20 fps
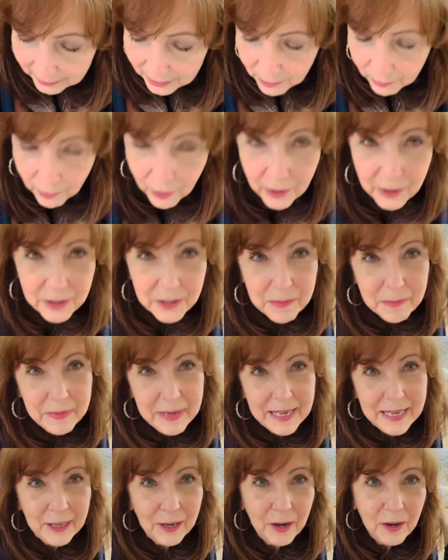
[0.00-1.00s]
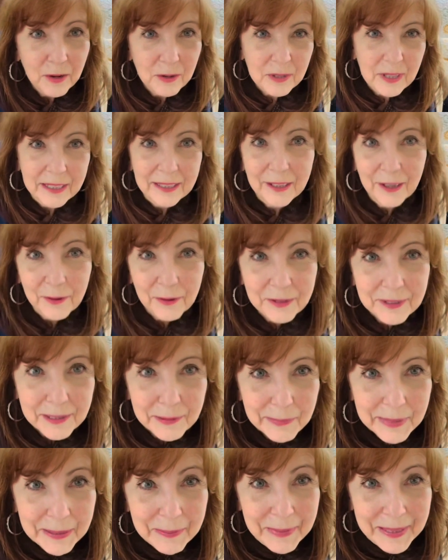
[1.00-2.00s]
far as me goes, I know it's
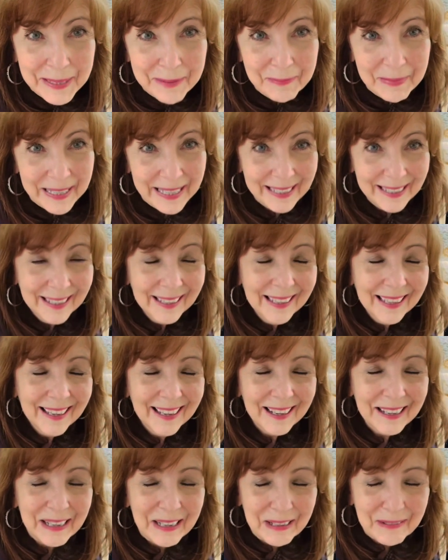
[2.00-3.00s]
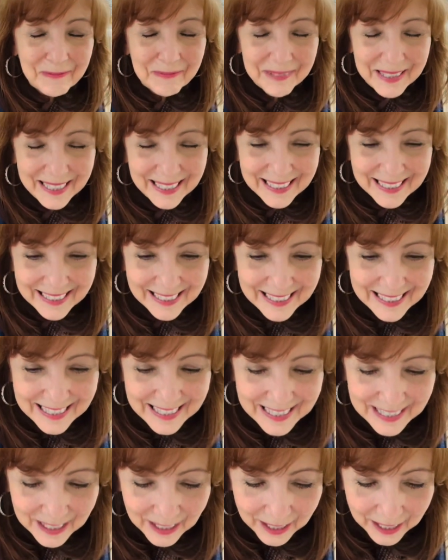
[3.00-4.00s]
me, me, me um,
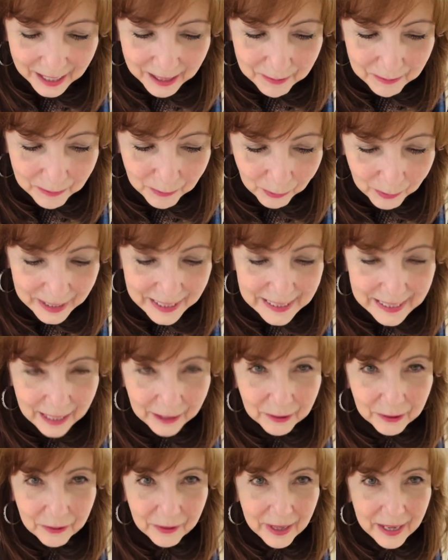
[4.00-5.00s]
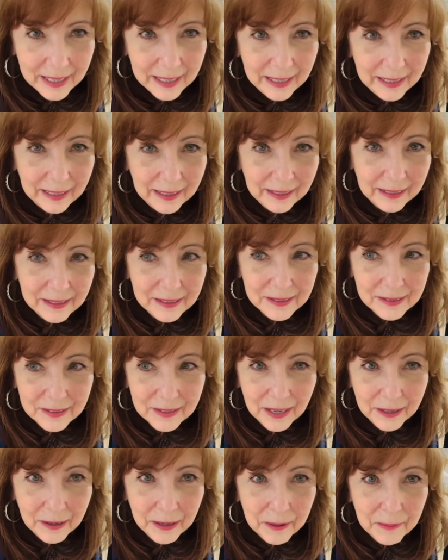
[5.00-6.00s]
is I'm redecorating
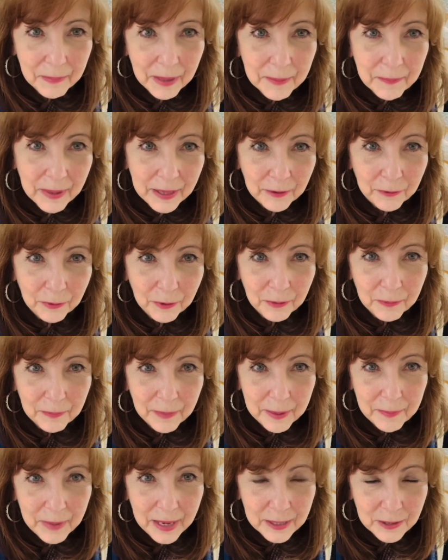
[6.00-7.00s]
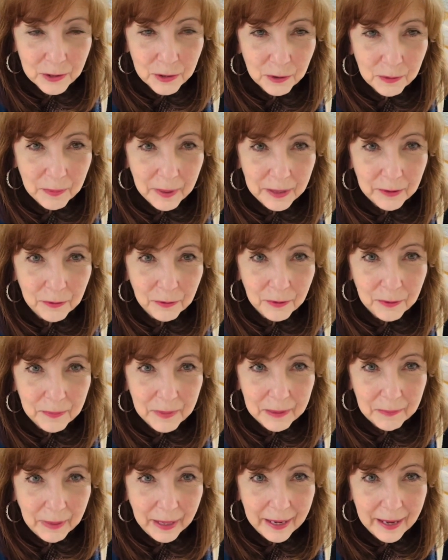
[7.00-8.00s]
uh, my bedroom, my master bedroom in
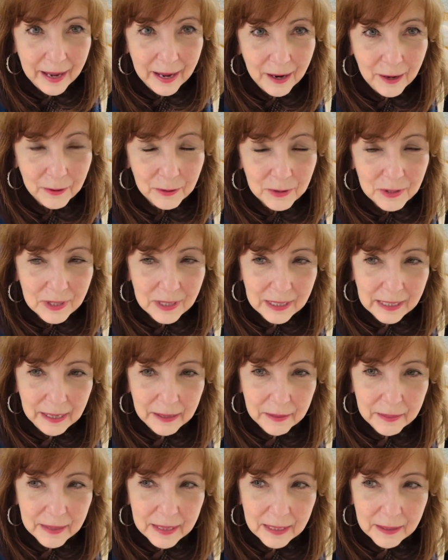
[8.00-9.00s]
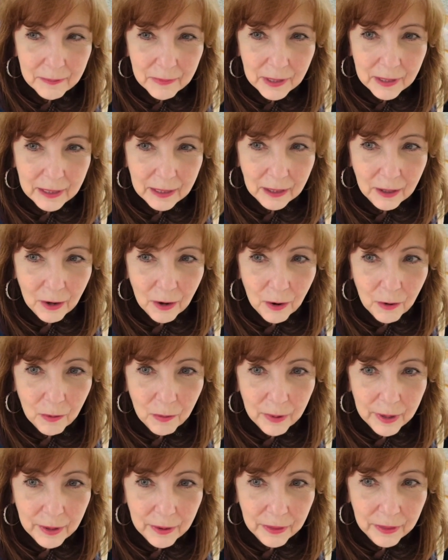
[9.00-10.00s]
my house. And I think I'm going to go
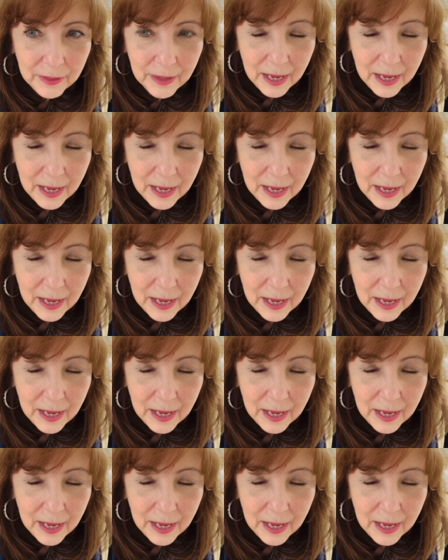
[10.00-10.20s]
with